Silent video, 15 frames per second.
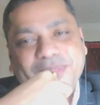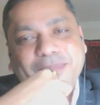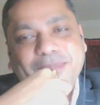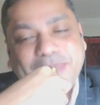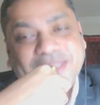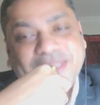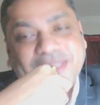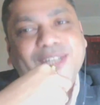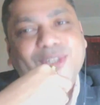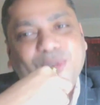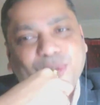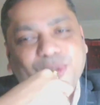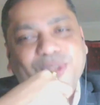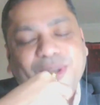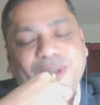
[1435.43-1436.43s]
bitter
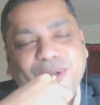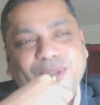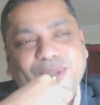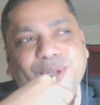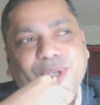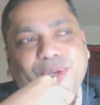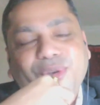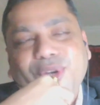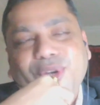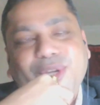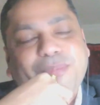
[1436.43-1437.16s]
truth. So you need